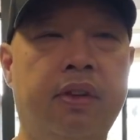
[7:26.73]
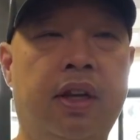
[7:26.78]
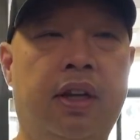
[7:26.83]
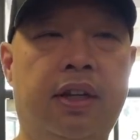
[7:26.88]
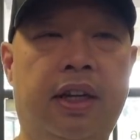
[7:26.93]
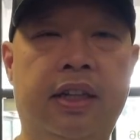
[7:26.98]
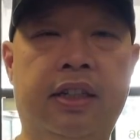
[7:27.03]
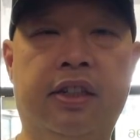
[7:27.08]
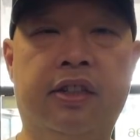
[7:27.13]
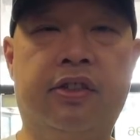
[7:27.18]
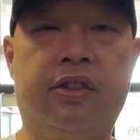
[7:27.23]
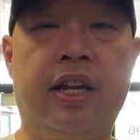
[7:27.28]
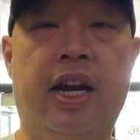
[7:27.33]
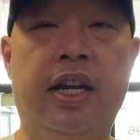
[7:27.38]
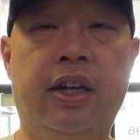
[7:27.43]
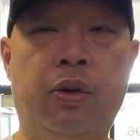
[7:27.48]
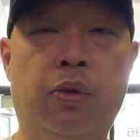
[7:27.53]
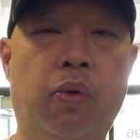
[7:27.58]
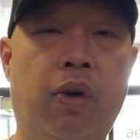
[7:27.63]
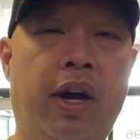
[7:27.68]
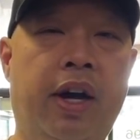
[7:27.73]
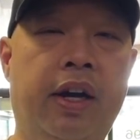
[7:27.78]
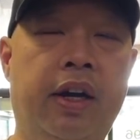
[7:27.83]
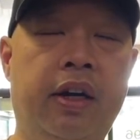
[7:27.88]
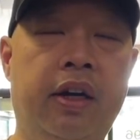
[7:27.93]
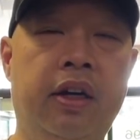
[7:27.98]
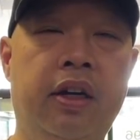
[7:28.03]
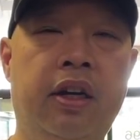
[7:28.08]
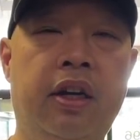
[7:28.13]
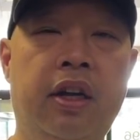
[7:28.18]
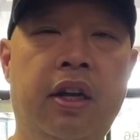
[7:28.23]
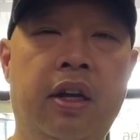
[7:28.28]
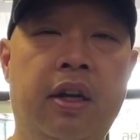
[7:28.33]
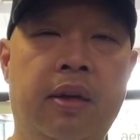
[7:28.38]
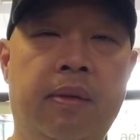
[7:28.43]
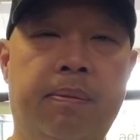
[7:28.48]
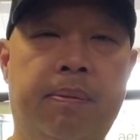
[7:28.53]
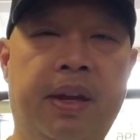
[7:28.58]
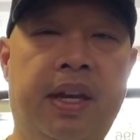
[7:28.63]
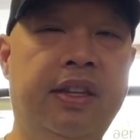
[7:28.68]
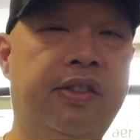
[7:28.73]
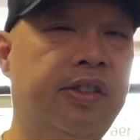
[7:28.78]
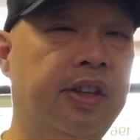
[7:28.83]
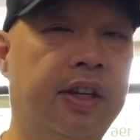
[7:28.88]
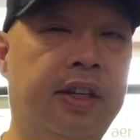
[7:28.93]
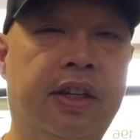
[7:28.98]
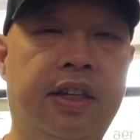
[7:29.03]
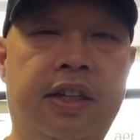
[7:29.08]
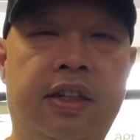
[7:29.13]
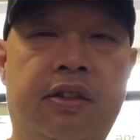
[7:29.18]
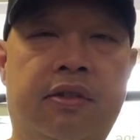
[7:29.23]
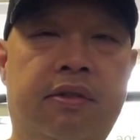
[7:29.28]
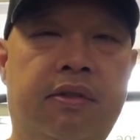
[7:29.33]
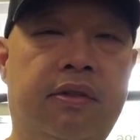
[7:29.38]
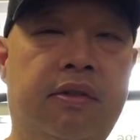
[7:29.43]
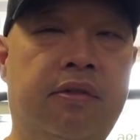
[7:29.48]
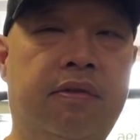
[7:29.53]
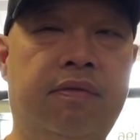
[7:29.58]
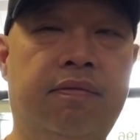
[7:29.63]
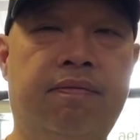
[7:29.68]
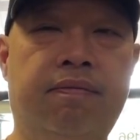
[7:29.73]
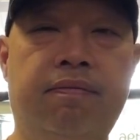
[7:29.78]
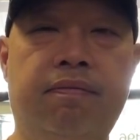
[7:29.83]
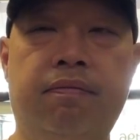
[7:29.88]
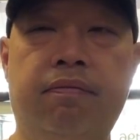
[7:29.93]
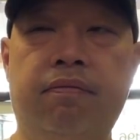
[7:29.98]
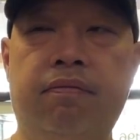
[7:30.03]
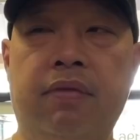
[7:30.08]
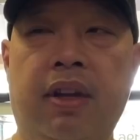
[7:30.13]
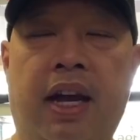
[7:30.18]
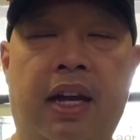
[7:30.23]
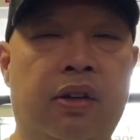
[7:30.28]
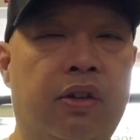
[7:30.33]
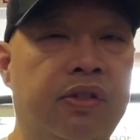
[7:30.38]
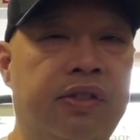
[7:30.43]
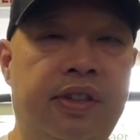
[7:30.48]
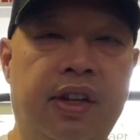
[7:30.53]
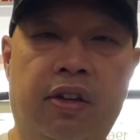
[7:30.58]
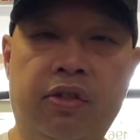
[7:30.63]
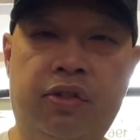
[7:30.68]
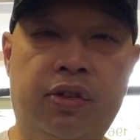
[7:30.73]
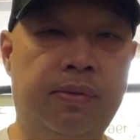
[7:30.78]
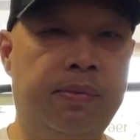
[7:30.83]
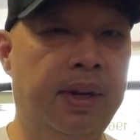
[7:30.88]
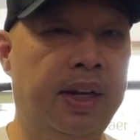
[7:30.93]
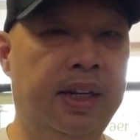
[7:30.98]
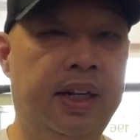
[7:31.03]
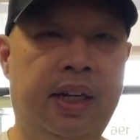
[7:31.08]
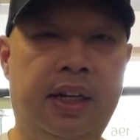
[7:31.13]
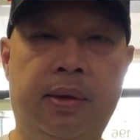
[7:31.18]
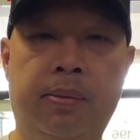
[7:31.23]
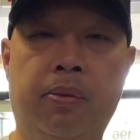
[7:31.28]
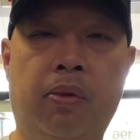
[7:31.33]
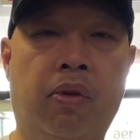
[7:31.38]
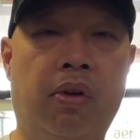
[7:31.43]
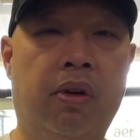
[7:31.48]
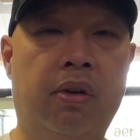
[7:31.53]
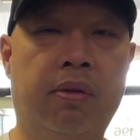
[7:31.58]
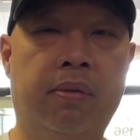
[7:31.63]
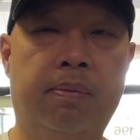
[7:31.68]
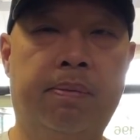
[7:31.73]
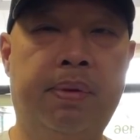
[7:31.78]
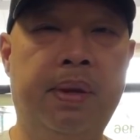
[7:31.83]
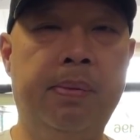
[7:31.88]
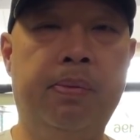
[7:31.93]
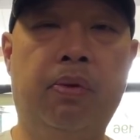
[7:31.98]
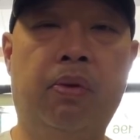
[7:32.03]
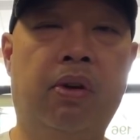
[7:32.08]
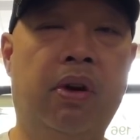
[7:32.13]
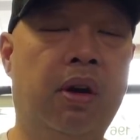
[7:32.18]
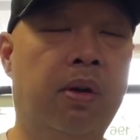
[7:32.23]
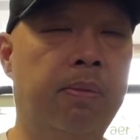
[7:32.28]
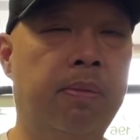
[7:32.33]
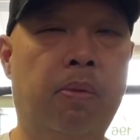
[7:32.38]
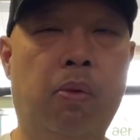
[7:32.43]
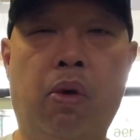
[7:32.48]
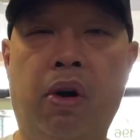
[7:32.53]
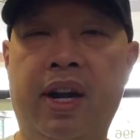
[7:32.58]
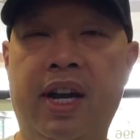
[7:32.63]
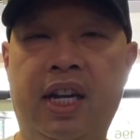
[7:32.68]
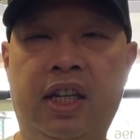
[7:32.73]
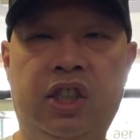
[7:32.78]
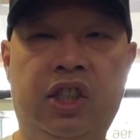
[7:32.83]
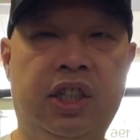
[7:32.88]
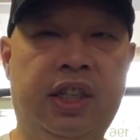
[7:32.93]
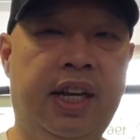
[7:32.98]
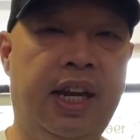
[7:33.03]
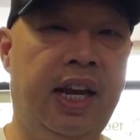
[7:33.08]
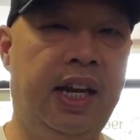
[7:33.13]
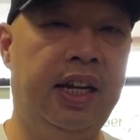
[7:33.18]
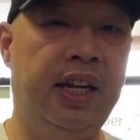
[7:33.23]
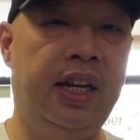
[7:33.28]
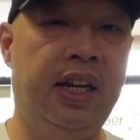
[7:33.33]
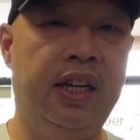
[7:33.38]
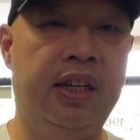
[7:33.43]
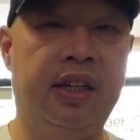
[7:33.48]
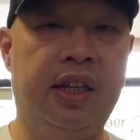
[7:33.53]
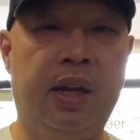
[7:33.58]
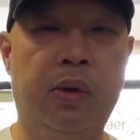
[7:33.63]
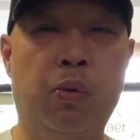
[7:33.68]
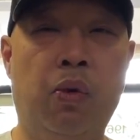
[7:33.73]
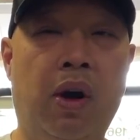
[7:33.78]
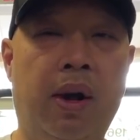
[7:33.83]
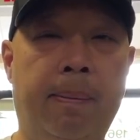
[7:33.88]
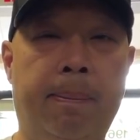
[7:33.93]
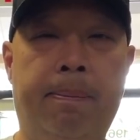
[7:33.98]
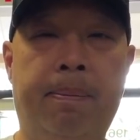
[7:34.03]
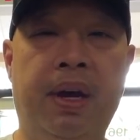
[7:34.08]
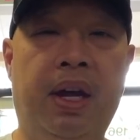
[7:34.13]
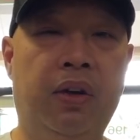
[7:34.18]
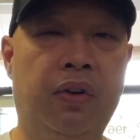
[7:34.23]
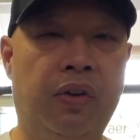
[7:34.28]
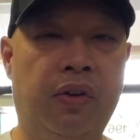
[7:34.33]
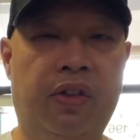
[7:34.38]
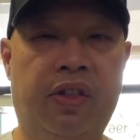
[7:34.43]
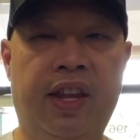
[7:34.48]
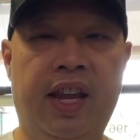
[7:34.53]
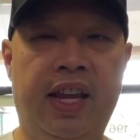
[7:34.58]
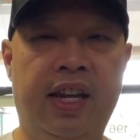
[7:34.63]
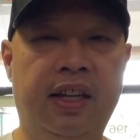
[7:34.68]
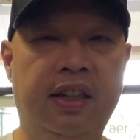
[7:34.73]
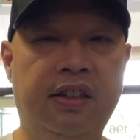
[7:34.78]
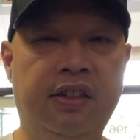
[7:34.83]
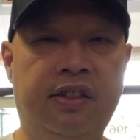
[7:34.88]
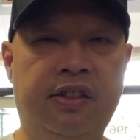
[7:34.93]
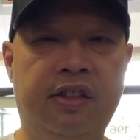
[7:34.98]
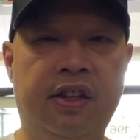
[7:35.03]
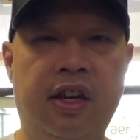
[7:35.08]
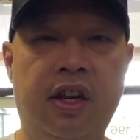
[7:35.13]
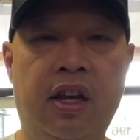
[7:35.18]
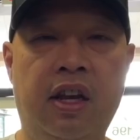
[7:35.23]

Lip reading: like this DynaWire, basically, I don't sell too many anymore. People are more educated and they want better things.